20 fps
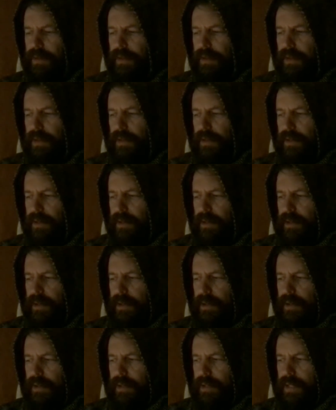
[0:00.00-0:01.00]

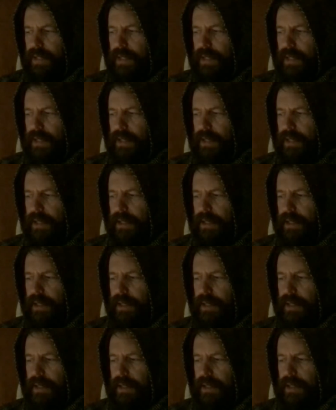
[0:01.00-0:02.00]

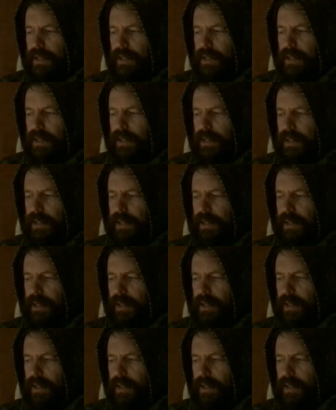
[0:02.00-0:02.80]
(silence)